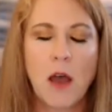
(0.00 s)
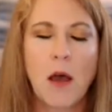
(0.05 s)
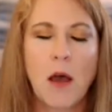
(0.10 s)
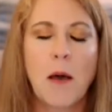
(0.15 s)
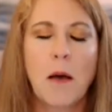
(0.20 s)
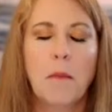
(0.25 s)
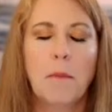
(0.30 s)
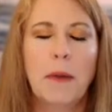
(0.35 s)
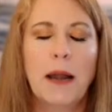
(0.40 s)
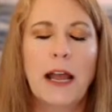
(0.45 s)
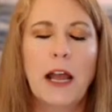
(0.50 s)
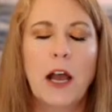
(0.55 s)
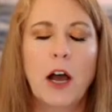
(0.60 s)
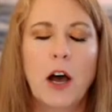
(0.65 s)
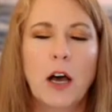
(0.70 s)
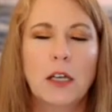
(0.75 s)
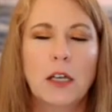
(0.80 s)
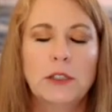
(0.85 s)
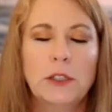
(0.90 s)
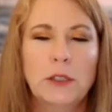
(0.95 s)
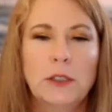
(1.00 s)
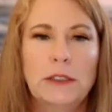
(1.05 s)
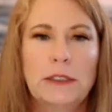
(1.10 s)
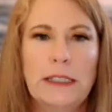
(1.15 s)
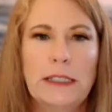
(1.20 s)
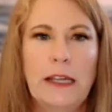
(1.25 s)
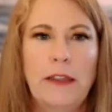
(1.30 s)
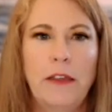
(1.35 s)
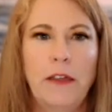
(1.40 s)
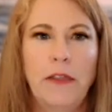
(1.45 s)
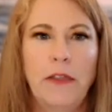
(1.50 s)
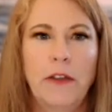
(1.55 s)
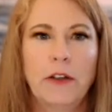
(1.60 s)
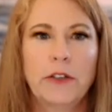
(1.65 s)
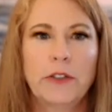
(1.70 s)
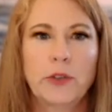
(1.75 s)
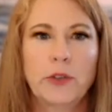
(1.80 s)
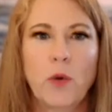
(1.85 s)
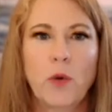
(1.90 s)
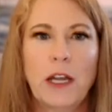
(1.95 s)
But I also see that there
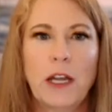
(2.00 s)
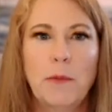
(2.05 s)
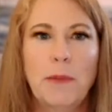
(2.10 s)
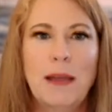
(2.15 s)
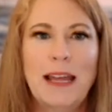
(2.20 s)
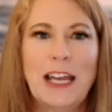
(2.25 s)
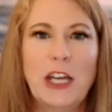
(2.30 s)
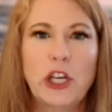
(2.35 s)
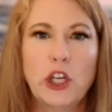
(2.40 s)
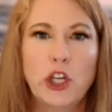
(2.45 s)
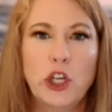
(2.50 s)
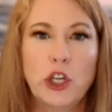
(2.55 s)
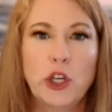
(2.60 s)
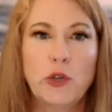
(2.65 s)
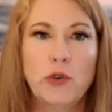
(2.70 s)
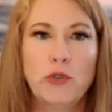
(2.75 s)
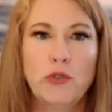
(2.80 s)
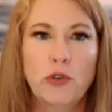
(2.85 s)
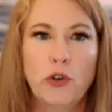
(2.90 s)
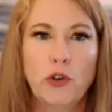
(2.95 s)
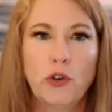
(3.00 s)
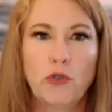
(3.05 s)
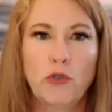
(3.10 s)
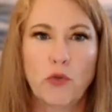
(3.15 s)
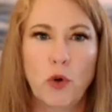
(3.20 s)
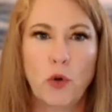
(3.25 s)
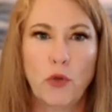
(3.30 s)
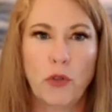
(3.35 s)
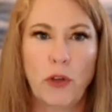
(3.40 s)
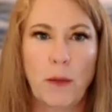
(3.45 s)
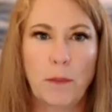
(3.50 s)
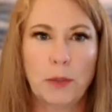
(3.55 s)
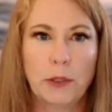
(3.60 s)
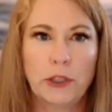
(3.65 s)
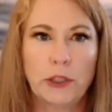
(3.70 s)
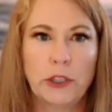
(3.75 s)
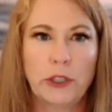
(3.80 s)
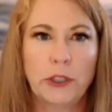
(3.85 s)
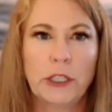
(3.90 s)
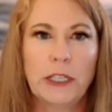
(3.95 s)
is going to be a huge growth
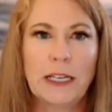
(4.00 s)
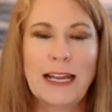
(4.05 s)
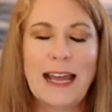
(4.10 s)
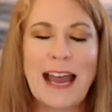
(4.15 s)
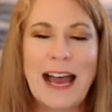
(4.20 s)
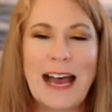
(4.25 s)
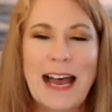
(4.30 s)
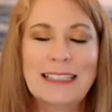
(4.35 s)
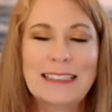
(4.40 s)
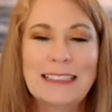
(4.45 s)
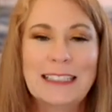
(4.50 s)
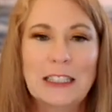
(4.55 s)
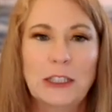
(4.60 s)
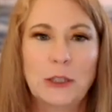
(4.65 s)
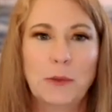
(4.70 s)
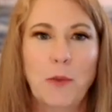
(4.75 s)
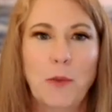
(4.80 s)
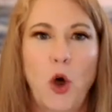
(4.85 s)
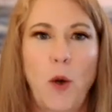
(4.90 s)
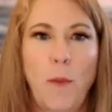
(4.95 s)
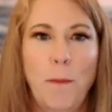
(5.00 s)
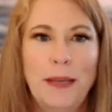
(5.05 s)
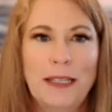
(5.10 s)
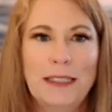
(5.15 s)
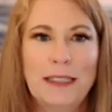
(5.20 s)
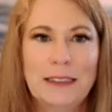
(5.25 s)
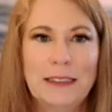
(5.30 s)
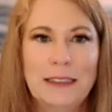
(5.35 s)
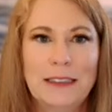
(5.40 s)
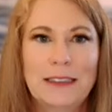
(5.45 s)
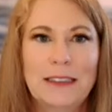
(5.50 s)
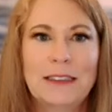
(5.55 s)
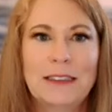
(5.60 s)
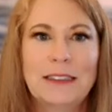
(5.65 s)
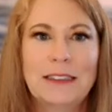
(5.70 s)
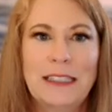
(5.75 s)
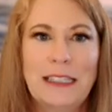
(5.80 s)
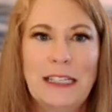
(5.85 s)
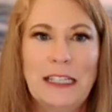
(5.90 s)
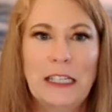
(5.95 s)
opportunity. As a small business
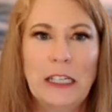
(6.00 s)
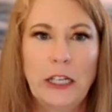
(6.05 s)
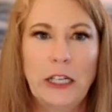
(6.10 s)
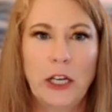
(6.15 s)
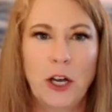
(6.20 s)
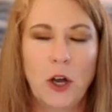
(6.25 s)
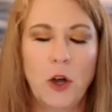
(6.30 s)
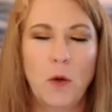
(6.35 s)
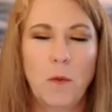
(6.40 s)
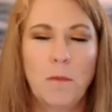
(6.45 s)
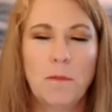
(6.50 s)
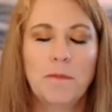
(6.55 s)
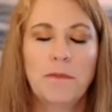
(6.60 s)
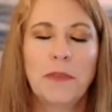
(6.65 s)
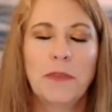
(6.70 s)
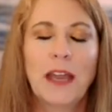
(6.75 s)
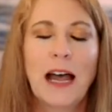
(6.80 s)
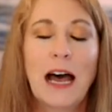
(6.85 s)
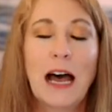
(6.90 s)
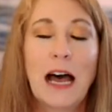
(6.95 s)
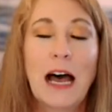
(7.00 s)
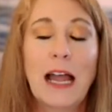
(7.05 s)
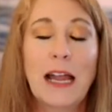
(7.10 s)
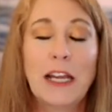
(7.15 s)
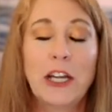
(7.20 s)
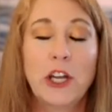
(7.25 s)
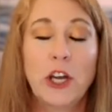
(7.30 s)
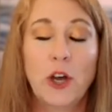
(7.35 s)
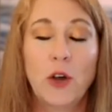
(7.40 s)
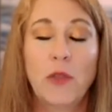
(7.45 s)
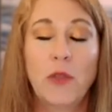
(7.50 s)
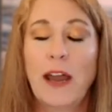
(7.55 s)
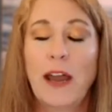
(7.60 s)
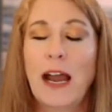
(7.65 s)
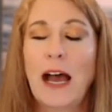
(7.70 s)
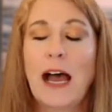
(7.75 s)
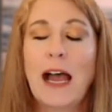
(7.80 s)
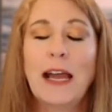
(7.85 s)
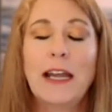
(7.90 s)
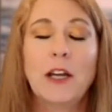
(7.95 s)
CEO, I know that
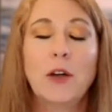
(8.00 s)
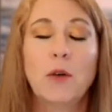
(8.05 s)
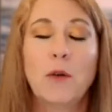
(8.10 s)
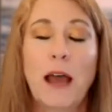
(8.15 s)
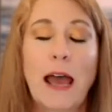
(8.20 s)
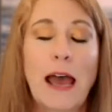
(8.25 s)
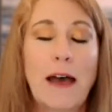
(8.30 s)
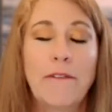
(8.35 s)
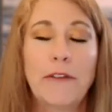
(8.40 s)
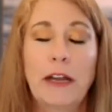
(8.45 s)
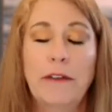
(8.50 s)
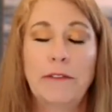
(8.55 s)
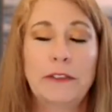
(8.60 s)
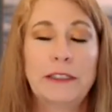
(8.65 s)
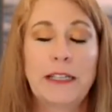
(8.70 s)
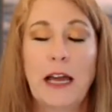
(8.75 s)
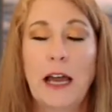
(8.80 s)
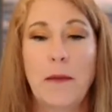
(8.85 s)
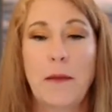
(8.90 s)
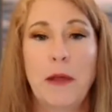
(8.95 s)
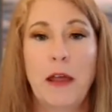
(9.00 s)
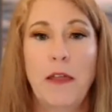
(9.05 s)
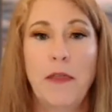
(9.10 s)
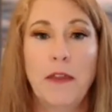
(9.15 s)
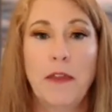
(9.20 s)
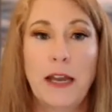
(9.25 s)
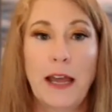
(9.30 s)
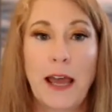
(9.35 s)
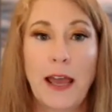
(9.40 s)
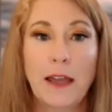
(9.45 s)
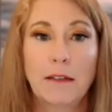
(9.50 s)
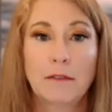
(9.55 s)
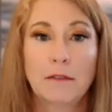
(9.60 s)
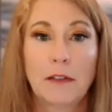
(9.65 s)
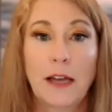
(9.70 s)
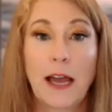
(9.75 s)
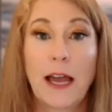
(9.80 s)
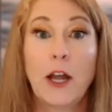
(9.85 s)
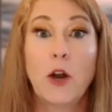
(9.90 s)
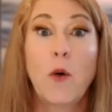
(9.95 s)
I don't have enough time in the day.
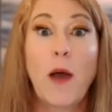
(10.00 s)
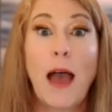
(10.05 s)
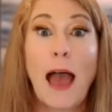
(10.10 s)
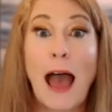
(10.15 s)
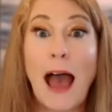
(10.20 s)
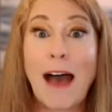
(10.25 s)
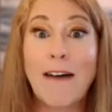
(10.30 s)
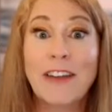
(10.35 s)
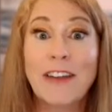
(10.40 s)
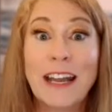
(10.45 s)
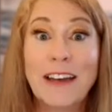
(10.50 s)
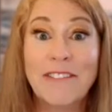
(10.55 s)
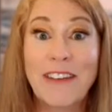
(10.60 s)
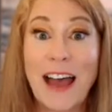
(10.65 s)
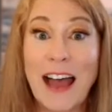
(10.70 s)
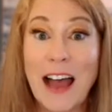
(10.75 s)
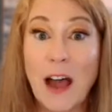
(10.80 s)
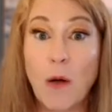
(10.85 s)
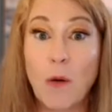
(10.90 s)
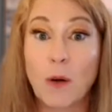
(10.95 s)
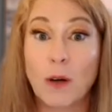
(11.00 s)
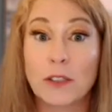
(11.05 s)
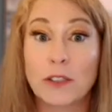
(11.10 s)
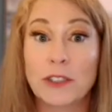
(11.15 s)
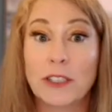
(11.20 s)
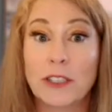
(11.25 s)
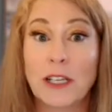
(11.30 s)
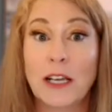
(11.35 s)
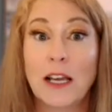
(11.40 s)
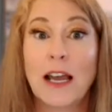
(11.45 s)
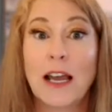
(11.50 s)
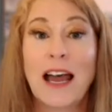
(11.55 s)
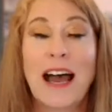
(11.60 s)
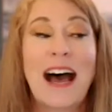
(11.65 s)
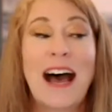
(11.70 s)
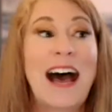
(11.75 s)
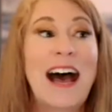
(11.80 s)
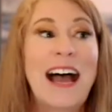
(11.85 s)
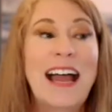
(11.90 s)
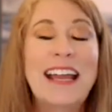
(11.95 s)
I don't have enough hours.
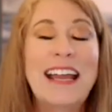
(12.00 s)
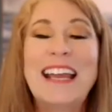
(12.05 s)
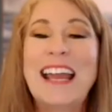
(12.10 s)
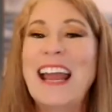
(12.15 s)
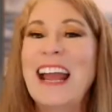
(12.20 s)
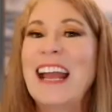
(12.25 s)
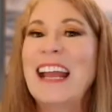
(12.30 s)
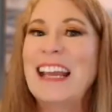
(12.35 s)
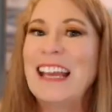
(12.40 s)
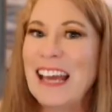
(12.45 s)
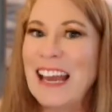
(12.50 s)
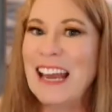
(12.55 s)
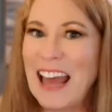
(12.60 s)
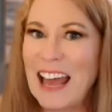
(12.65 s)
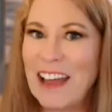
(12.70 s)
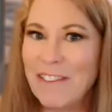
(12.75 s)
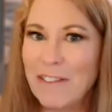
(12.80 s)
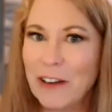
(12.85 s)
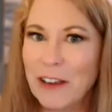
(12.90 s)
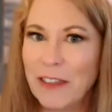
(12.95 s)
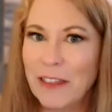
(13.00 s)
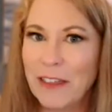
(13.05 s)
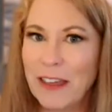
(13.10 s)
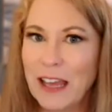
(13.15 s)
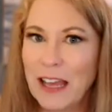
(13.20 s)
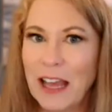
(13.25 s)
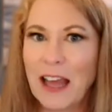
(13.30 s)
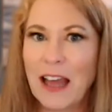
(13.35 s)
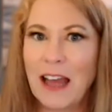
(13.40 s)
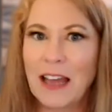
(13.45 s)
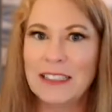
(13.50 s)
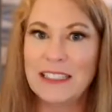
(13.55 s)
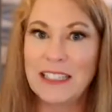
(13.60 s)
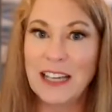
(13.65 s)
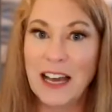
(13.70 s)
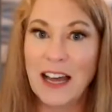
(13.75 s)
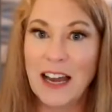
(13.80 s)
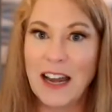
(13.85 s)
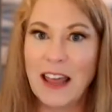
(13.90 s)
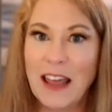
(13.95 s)
I can't get everything
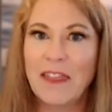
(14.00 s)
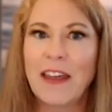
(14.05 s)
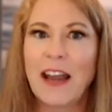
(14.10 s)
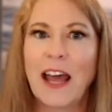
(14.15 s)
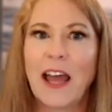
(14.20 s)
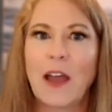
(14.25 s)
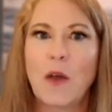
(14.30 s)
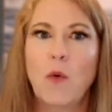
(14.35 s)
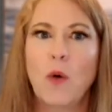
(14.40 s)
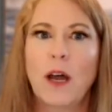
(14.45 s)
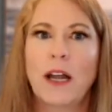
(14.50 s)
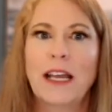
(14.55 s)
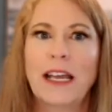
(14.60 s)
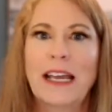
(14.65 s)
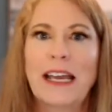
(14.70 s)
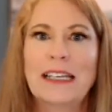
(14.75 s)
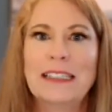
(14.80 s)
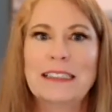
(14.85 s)
done that I want to get